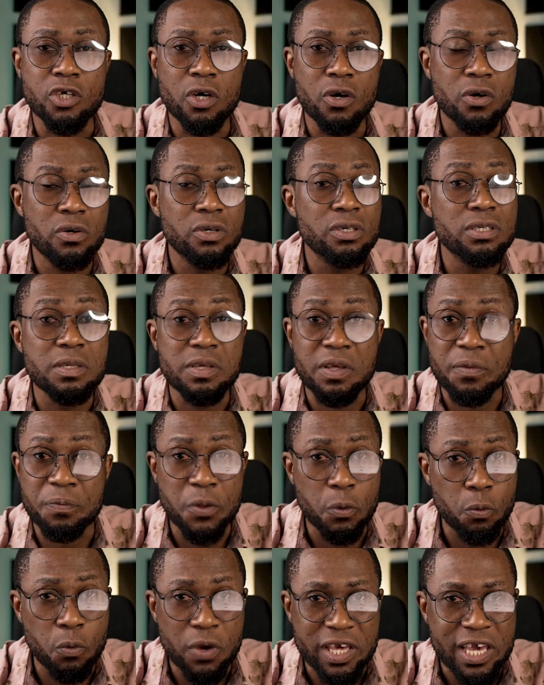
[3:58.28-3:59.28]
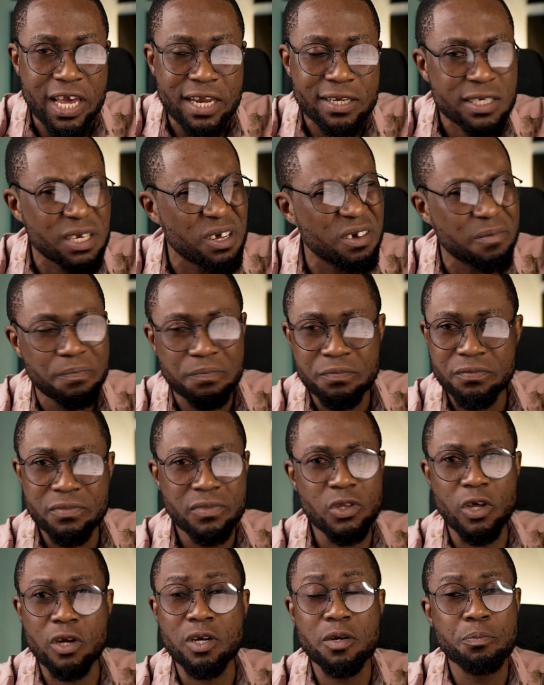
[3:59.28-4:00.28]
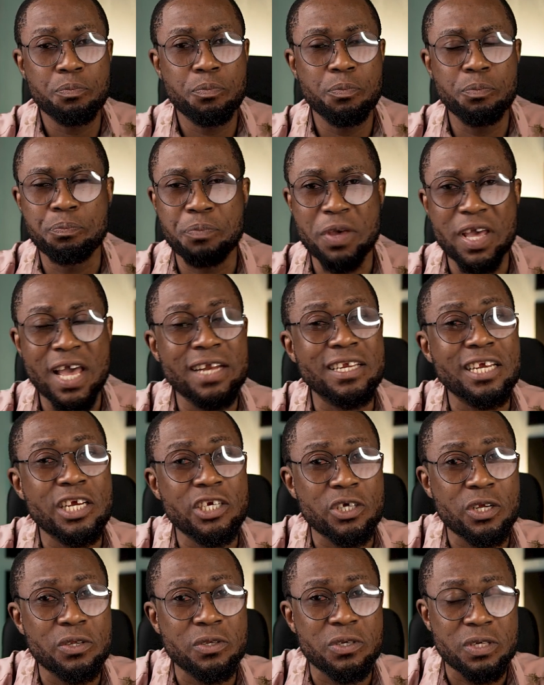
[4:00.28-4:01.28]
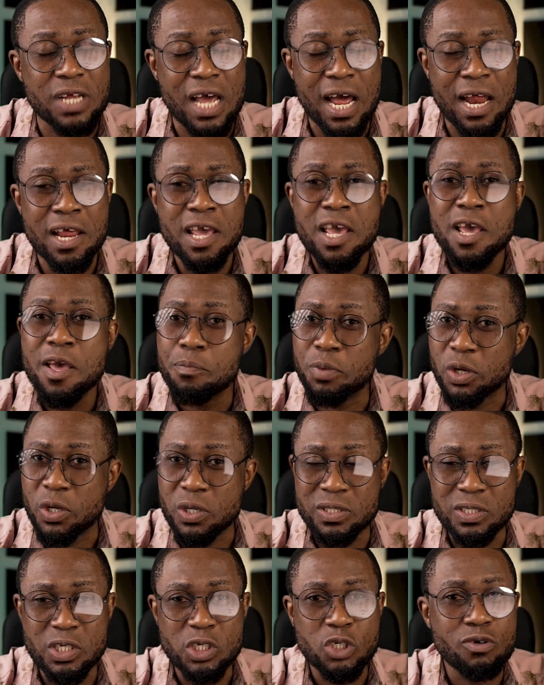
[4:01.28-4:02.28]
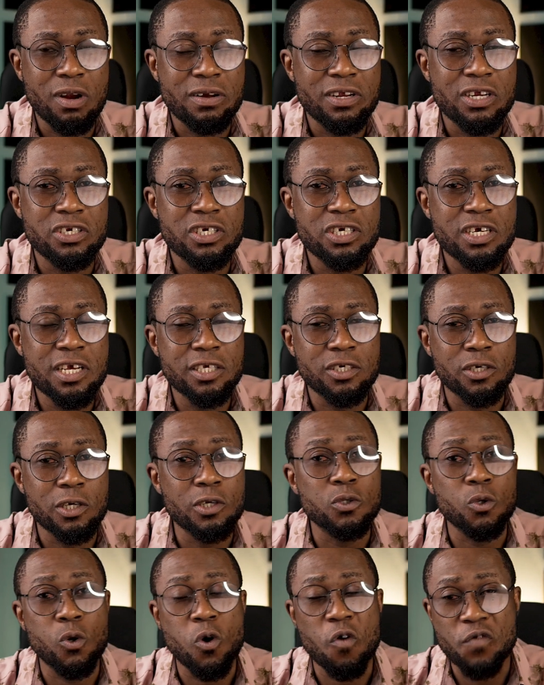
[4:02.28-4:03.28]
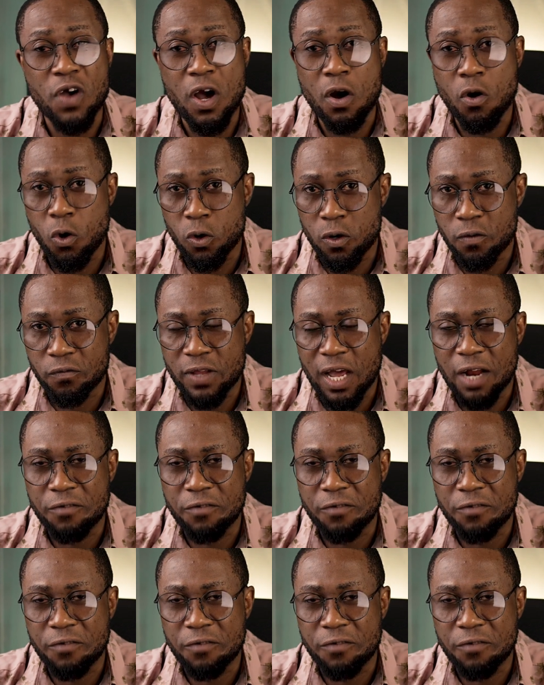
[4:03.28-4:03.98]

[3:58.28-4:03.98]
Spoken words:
done in the weekend. So don't pay attention to that, because this strategy is going to cover all of